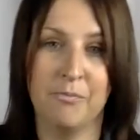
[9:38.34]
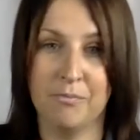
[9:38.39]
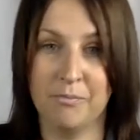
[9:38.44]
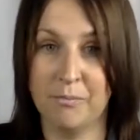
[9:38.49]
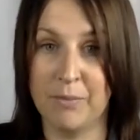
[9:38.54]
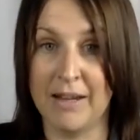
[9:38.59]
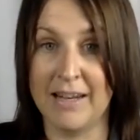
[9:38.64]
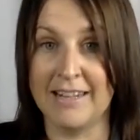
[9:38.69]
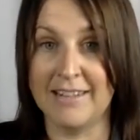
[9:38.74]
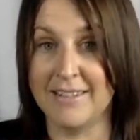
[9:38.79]

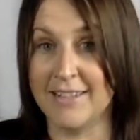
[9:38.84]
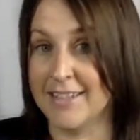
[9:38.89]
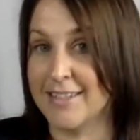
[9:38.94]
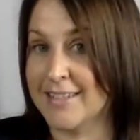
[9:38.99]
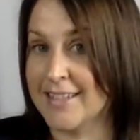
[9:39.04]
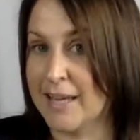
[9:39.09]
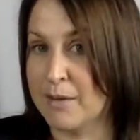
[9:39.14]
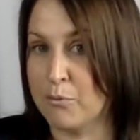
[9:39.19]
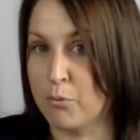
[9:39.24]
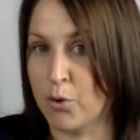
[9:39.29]
but it does
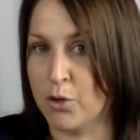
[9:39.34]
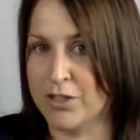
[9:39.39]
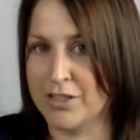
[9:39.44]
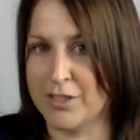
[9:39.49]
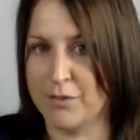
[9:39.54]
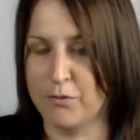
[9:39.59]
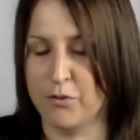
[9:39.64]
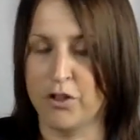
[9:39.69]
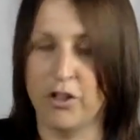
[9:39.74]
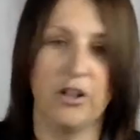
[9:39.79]
get more
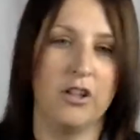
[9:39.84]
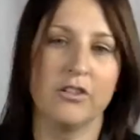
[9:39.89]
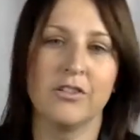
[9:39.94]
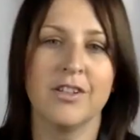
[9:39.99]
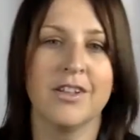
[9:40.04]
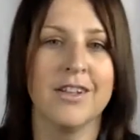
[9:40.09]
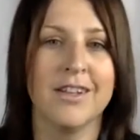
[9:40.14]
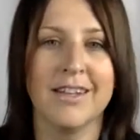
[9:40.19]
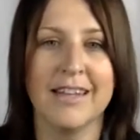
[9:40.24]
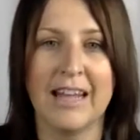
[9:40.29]
difficult.
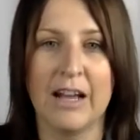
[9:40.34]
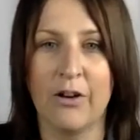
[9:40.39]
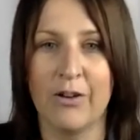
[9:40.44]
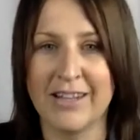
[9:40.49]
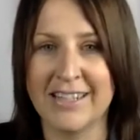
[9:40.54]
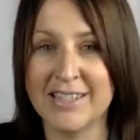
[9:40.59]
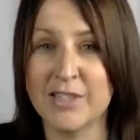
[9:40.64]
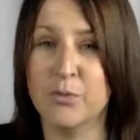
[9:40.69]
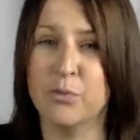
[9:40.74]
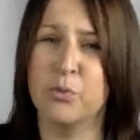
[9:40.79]
Now,
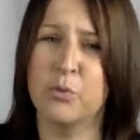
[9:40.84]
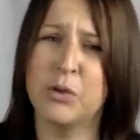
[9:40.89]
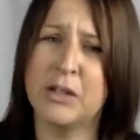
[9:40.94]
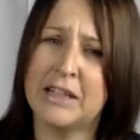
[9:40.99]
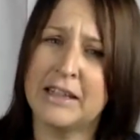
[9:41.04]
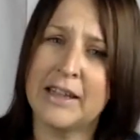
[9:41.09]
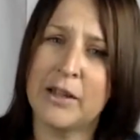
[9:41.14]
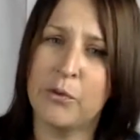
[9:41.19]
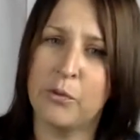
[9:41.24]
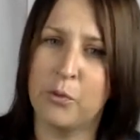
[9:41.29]
it's
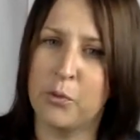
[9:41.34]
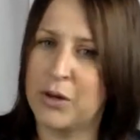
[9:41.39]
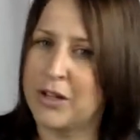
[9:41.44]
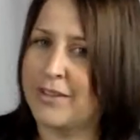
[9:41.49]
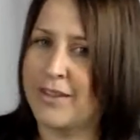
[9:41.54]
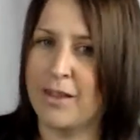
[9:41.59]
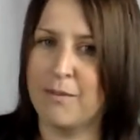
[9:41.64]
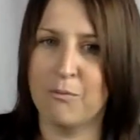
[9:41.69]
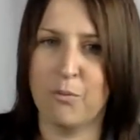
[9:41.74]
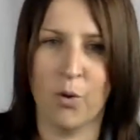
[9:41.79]
really,
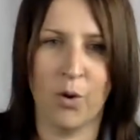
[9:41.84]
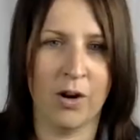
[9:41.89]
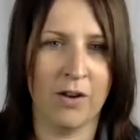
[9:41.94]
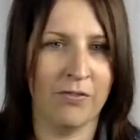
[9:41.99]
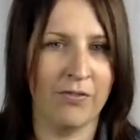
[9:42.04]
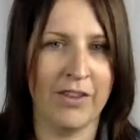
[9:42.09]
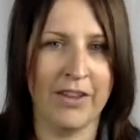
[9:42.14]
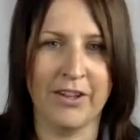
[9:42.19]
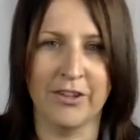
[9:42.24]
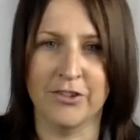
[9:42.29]
really important
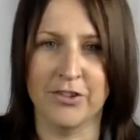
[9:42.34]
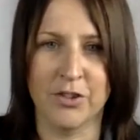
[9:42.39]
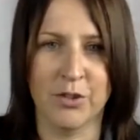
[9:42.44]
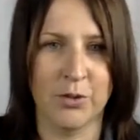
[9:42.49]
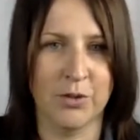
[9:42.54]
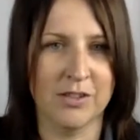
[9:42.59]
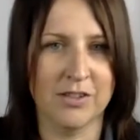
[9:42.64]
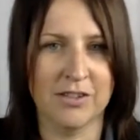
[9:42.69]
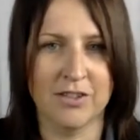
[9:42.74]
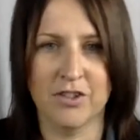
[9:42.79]
that your
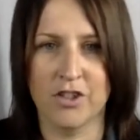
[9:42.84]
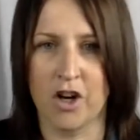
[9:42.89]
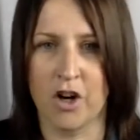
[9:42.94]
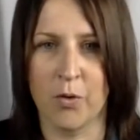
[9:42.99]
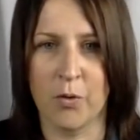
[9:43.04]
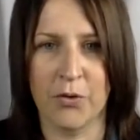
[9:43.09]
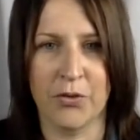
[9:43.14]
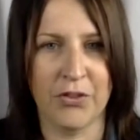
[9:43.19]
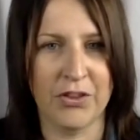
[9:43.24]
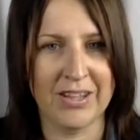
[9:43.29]
students start
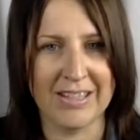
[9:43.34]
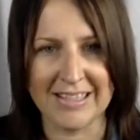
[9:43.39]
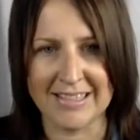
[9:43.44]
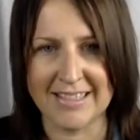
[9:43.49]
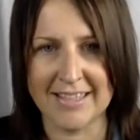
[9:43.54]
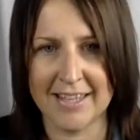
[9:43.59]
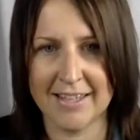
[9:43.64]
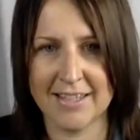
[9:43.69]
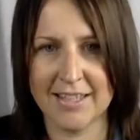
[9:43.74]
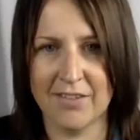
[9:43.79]
with the
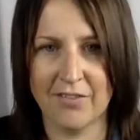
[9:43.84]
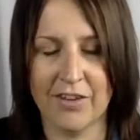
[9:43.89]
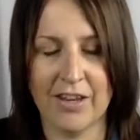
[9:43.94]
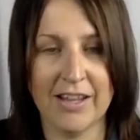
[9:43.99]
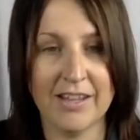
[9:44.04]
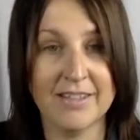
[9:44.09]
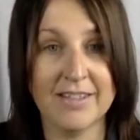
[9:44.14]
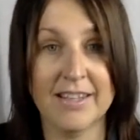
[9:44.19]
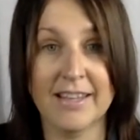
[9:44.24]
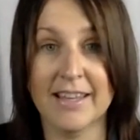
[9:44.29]
easy activities,